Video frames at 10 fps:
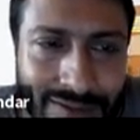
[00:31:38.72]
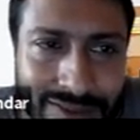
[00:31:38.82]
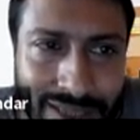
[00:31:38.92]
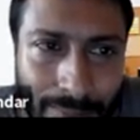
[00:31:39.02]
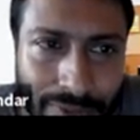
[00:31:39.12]
we'll
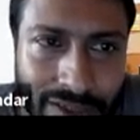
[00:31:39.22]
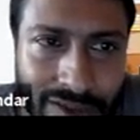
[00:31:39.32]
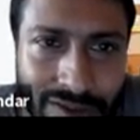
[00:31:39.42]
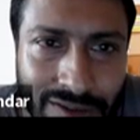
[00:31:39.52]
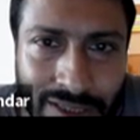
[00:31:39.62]

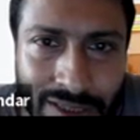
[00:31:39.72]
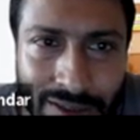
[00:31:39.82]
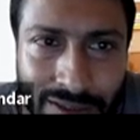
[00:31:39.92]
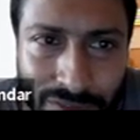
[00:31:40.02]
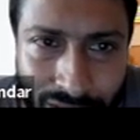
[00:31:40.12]
sample the
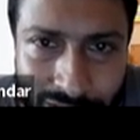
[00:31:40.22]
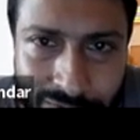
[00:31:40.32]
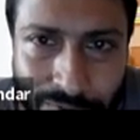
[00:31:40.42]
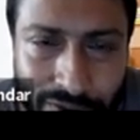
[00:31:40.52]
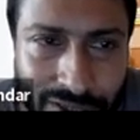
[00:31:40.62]
rewards
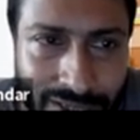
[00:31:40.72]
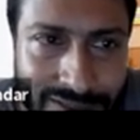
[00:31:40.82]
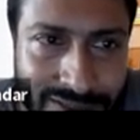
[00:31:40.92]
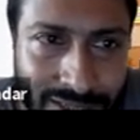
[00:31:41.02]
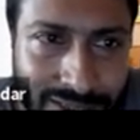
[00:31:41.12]
for
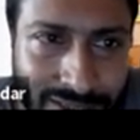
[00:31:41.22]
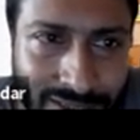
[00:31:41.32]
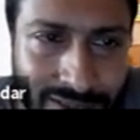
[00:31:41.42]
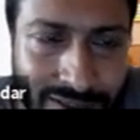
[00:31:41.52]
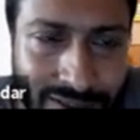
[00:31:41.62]
STAT,
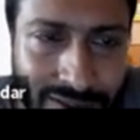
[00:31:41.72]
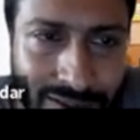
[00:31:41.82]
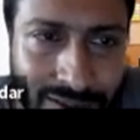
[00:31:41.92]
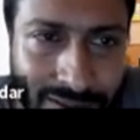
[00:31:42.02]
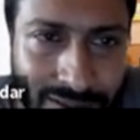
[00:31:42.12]

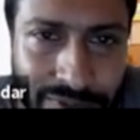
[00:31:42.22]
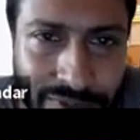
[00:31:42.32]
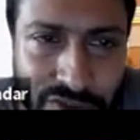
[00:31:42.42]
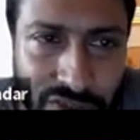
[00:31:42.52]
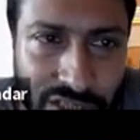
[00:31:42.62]
uh, the
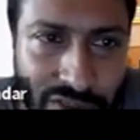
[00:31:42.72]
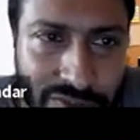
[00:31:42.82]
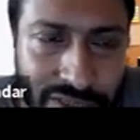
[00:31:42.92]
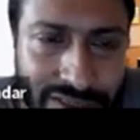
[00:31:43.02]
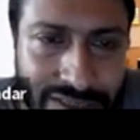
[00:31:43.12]
eventual rewards
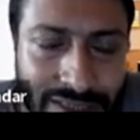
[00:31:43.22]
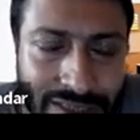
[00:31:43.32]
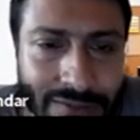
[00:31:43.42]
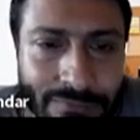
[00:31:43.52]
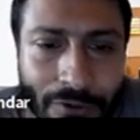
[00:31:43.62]
for STAT
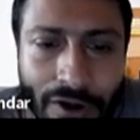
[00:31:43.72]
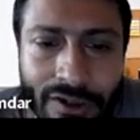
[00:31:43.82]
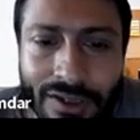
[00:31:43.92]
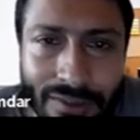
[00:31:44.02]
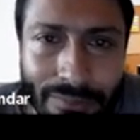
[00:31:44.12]
for
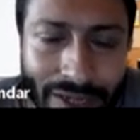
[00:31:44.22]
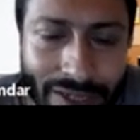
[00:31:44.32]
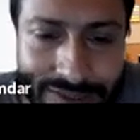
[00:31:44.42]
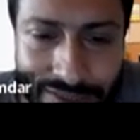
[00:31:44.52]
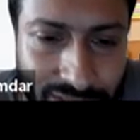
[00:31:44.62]

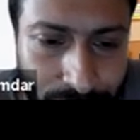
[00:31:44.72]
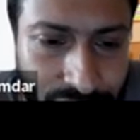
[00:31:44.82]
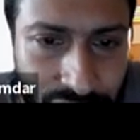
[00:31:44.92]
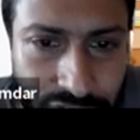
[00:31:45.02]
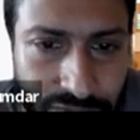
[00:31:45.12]
many such
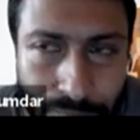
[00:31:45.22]
episodes.